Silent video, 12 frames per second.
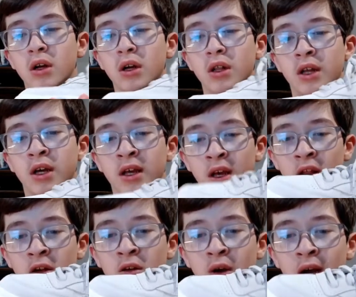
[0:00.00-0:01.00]
That
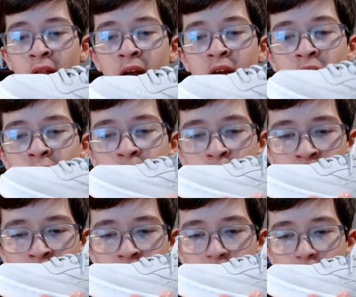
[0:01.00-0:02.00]
yellow, I like it, but
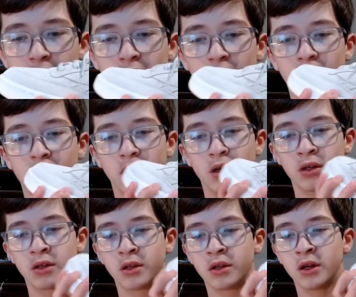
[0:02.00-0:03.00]
it's a
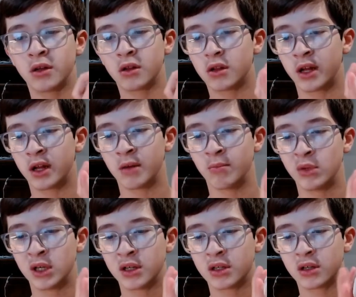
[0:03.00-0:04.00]
little like
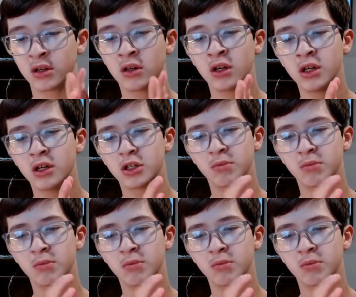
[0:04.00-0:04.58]
mustardish,